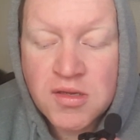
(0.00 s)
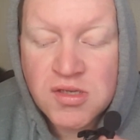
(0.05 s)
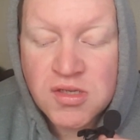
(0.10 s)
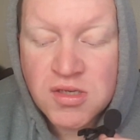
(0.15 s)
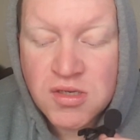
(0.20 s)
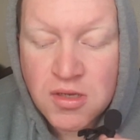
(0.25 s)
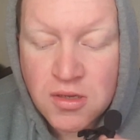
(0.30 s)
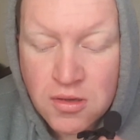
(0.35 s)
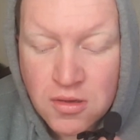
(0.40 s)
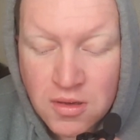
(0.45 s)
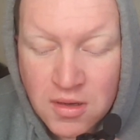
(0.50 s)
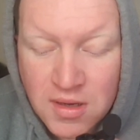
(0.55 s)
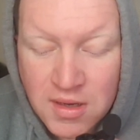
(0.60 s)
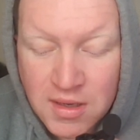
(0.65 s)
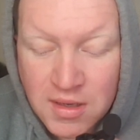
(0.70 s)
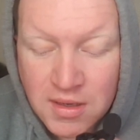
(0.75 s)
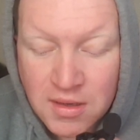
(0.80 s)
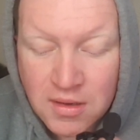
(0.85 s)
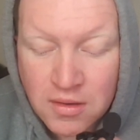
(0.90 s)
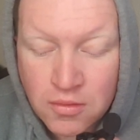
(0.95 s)

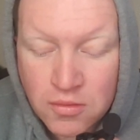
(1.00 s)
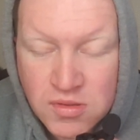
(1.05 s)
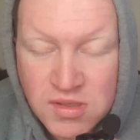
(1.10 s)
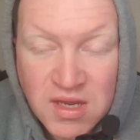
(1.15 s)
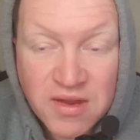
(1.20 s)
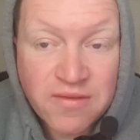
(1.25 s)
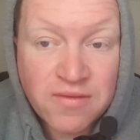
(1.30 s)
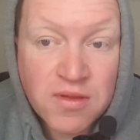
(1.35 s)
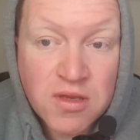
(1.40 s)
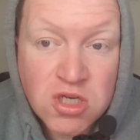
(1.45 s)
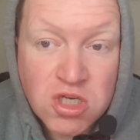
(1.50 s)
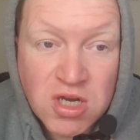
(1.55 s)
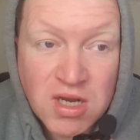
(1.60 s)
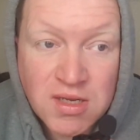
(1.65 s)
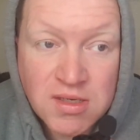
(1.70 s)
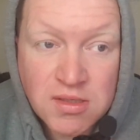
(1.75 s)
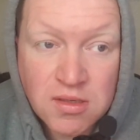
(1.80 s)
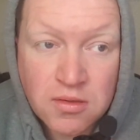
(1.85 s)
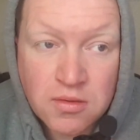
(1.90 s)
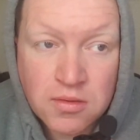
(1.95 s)
Sterling was given the
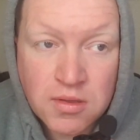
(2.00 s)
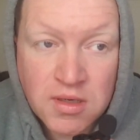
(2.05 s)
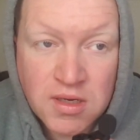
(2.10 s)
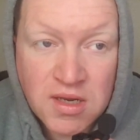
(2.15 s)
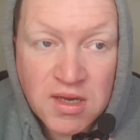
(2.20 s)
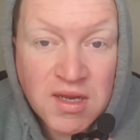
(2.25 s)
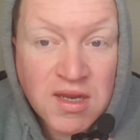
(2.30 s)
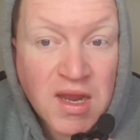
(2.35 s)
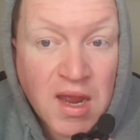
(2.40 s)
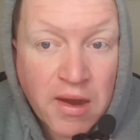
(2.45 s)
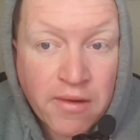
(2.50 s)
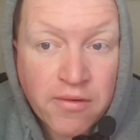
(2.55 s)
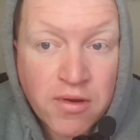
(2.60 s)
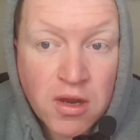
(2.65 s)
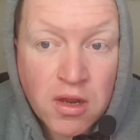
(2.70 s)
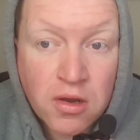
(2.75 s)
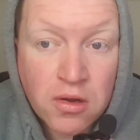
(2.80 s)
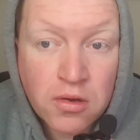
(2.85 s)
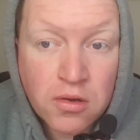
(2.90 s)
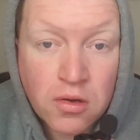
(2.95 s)
chance, look, you can
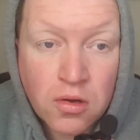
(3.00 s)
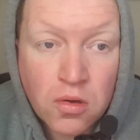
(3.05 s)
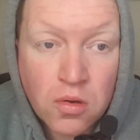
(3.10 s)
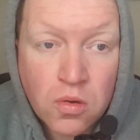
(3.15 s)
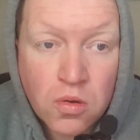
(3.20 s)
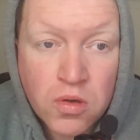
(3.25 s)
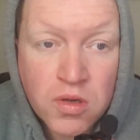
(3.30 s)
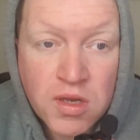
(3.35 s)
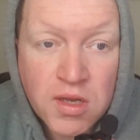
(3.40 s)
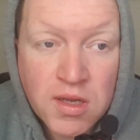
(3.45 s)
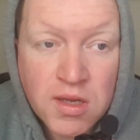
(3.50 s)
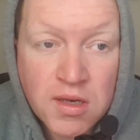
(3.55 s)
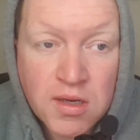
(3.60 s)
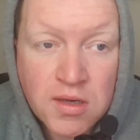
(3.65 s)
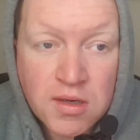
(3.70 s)
carry on, or we